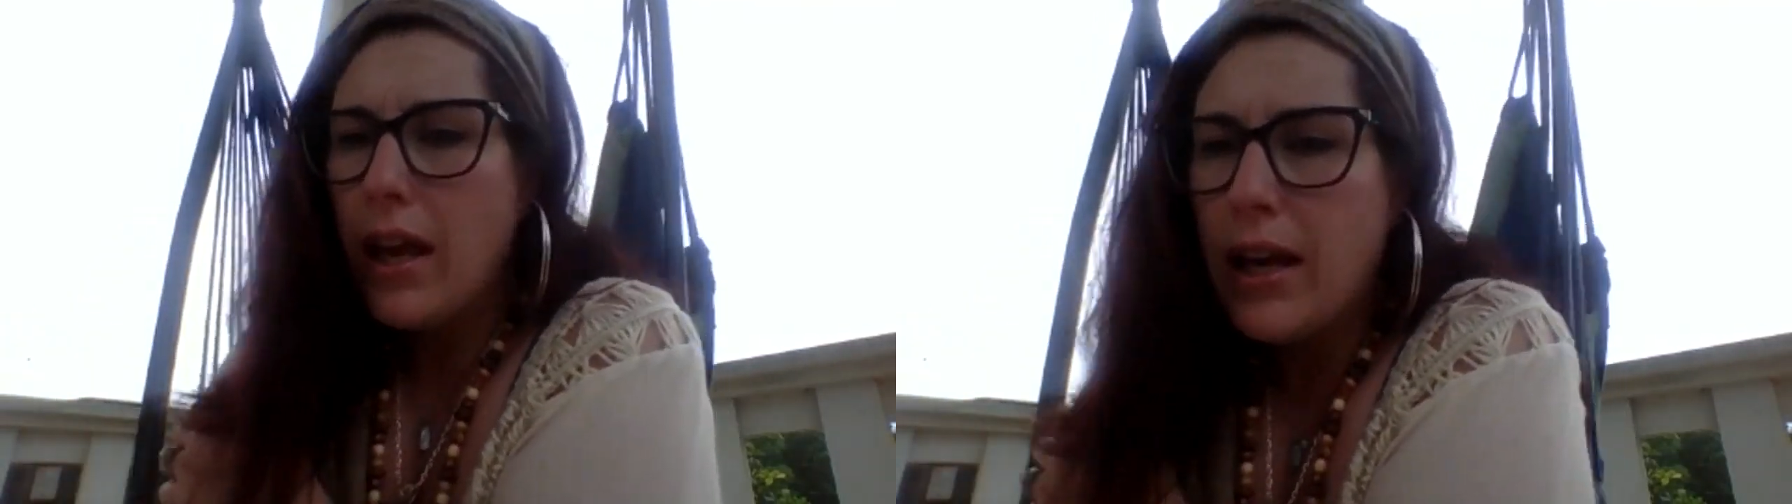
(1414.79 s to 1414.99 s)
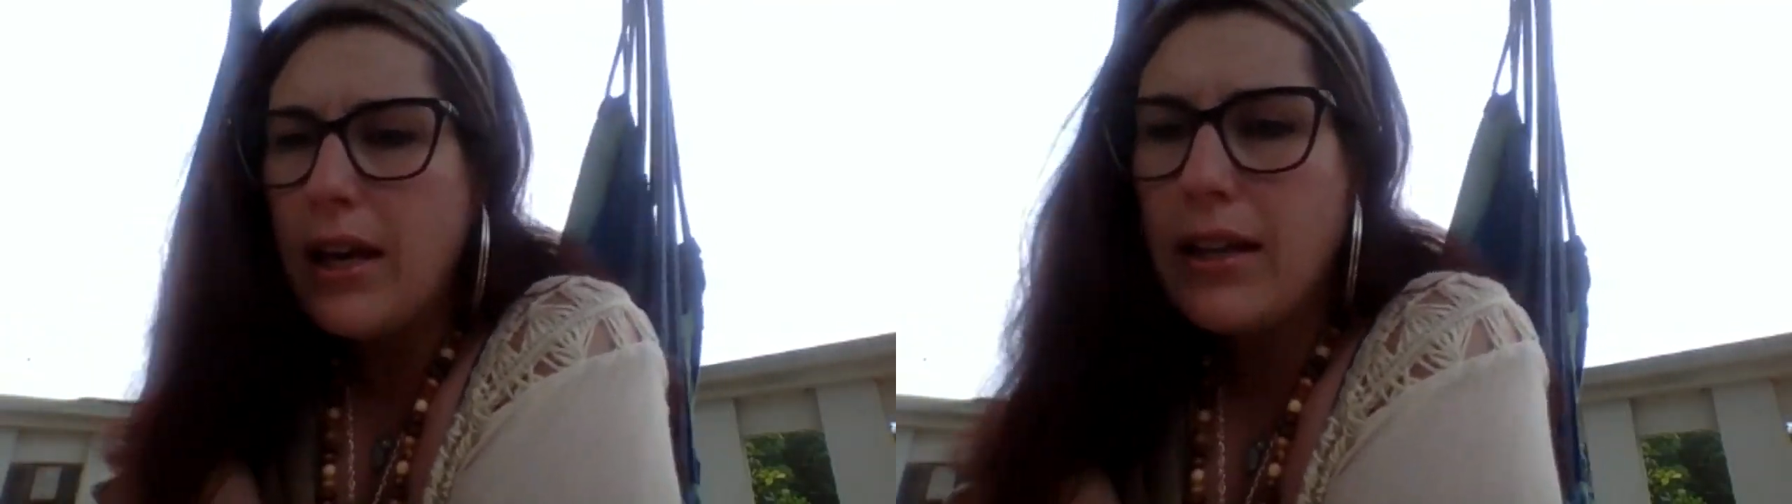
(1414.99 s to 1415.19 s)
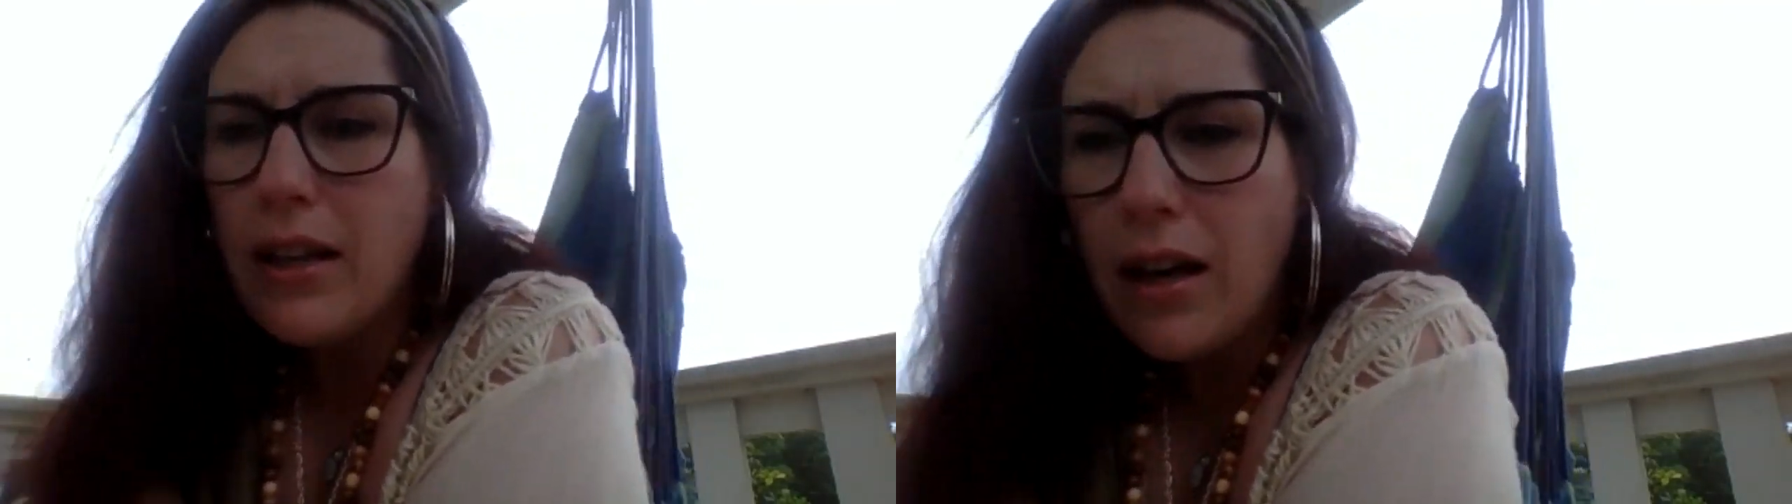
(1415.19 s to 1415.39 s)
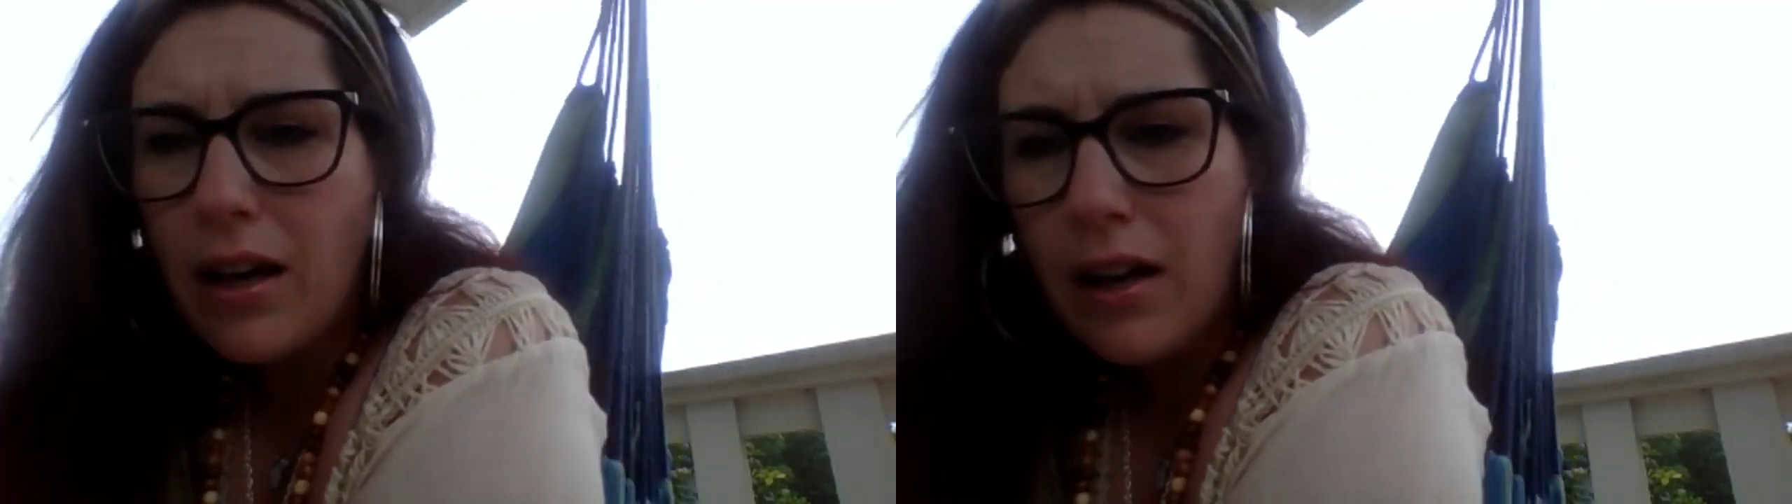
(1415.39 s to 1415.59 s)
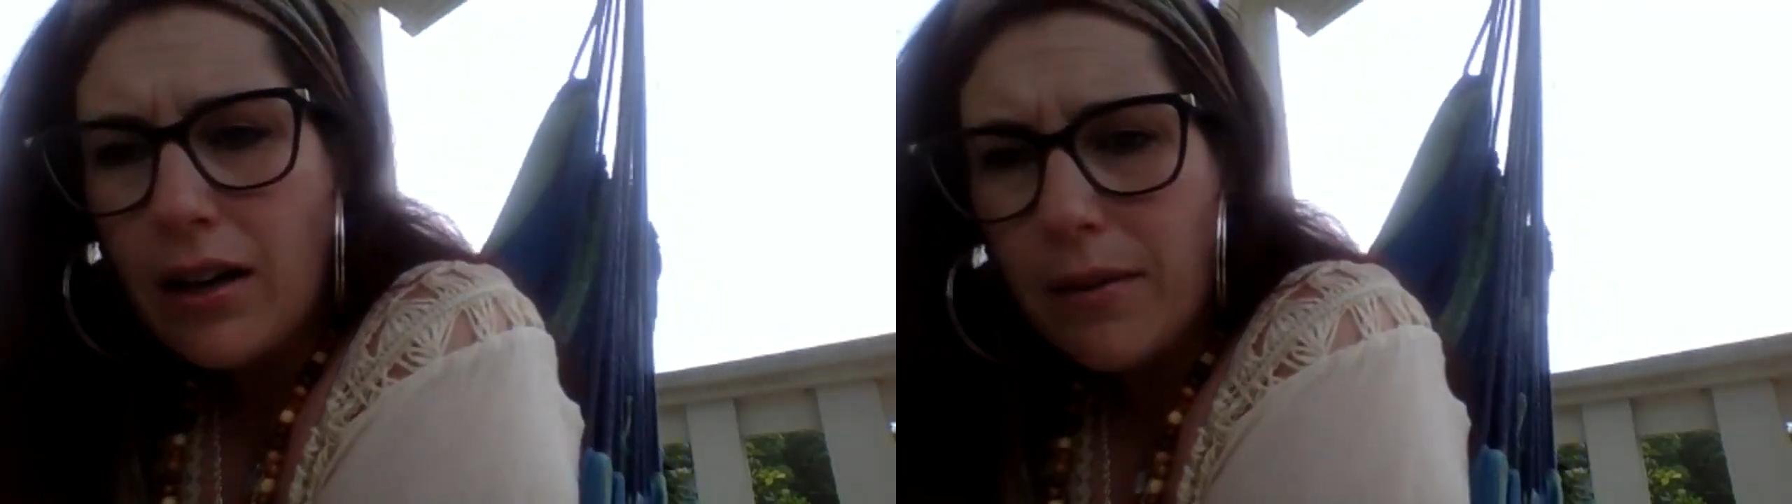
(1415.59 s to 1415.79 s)
and
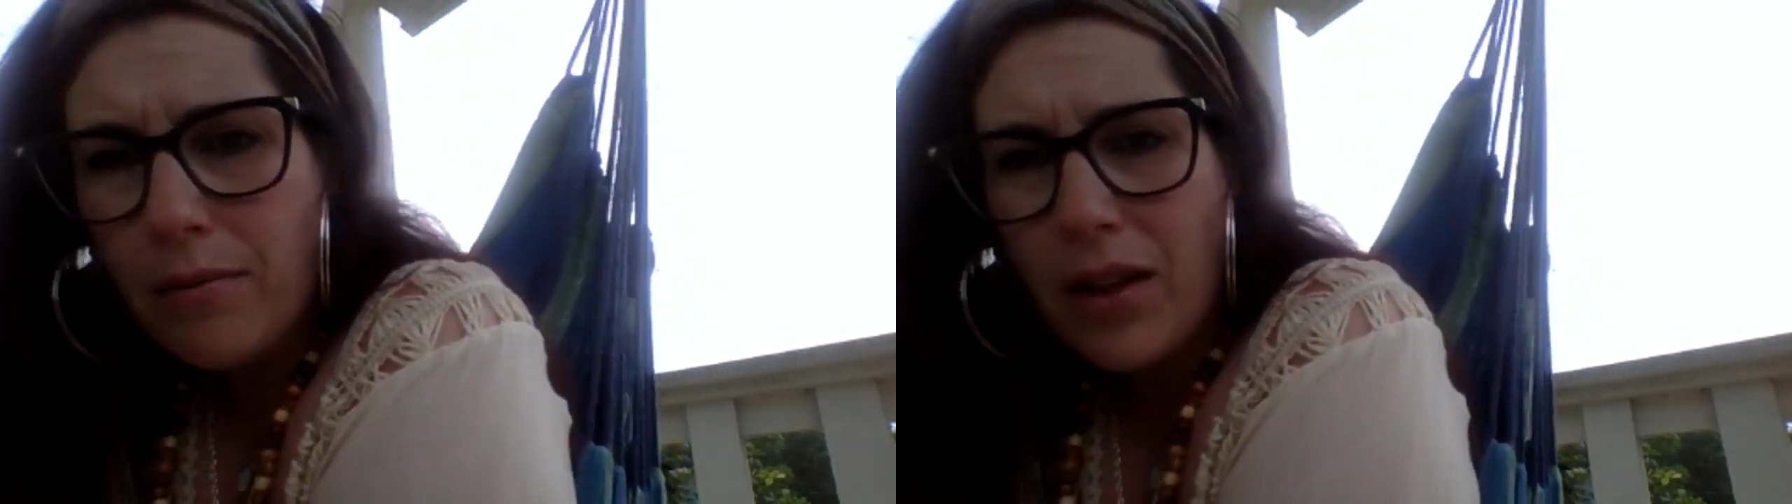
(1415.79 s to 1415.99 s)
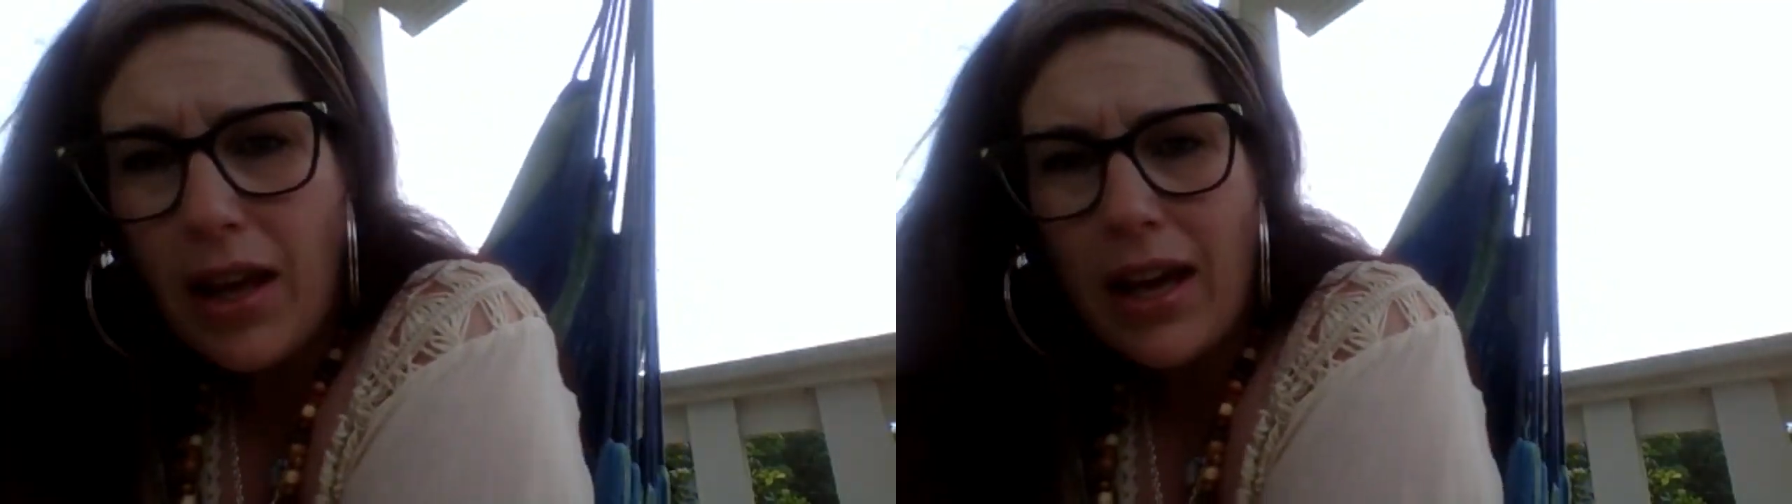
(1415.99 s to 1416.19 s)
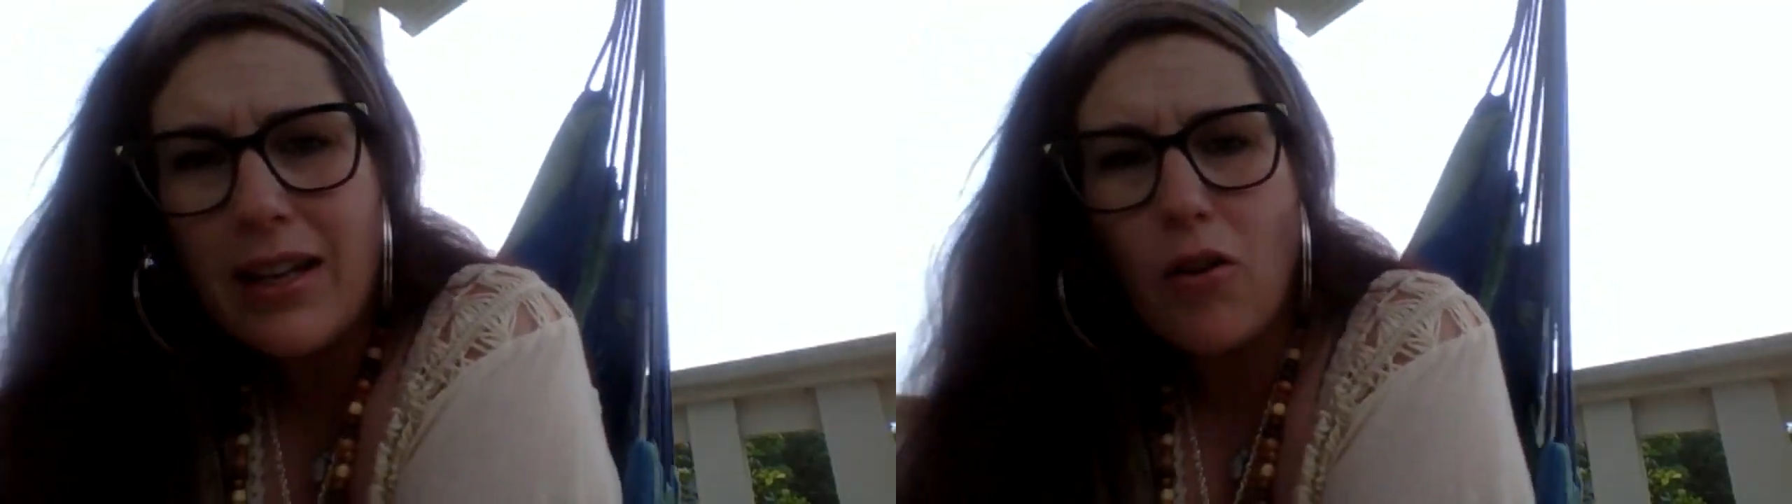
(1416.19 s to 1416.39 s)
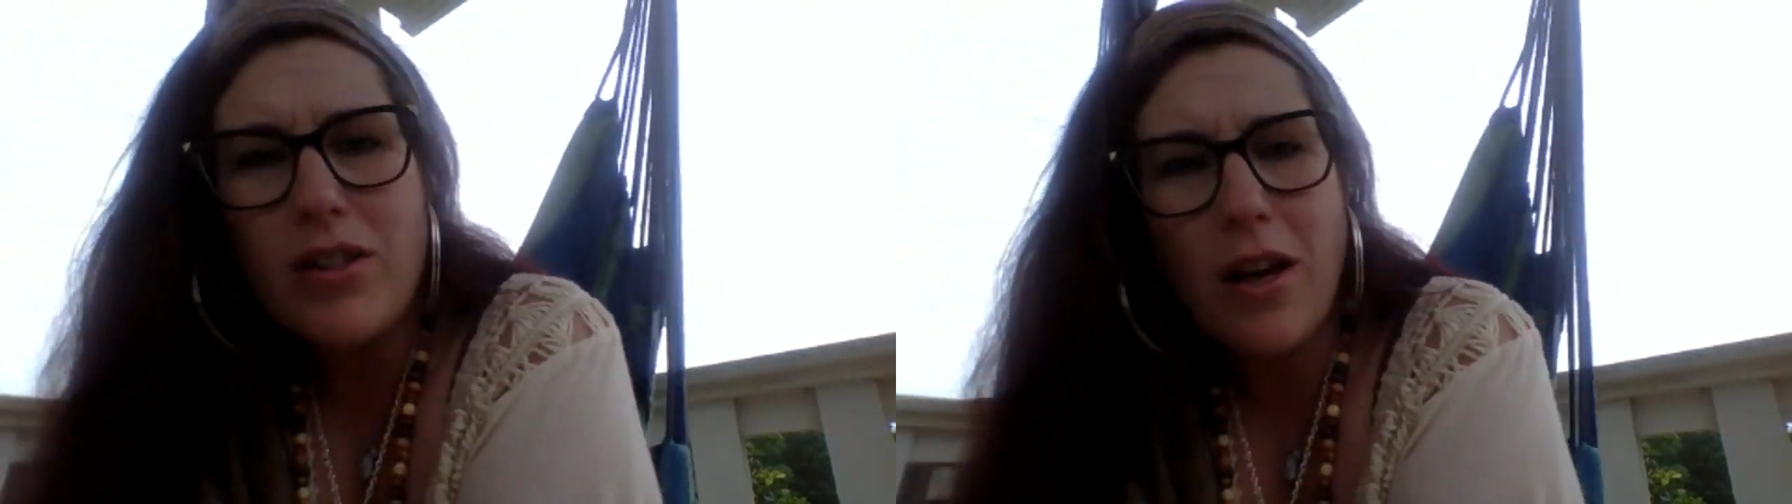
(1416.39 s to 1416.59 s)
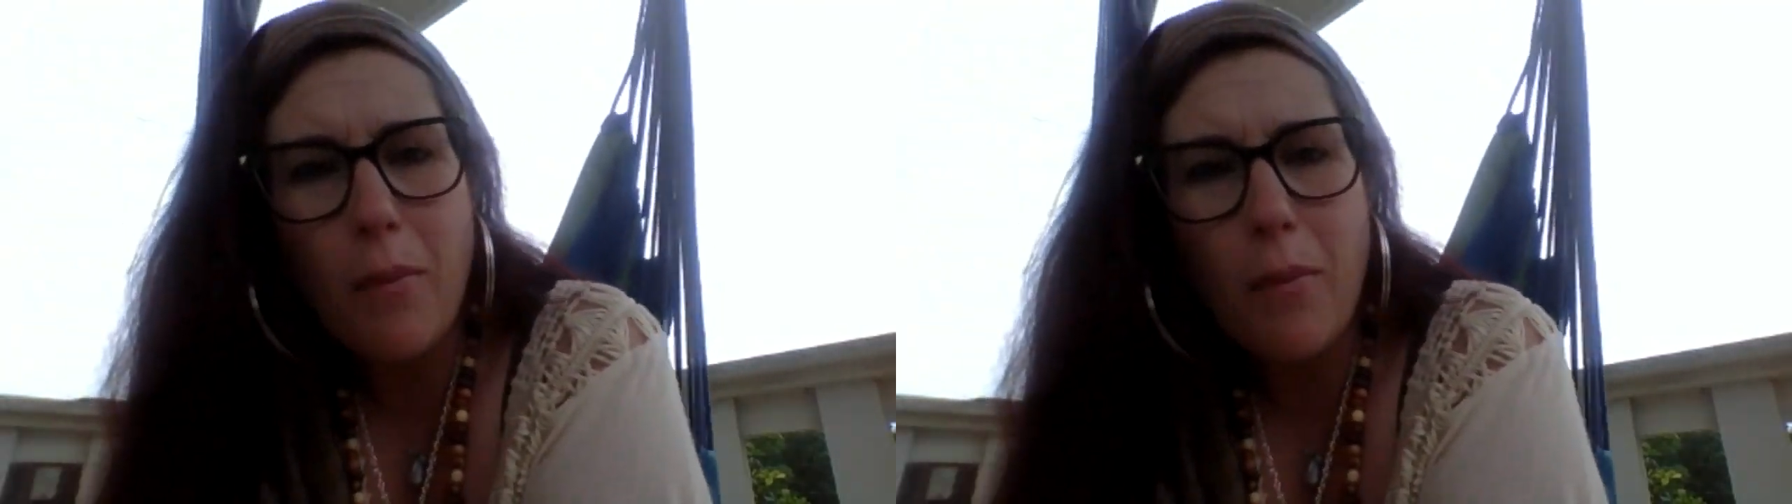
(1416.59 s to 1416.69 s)
on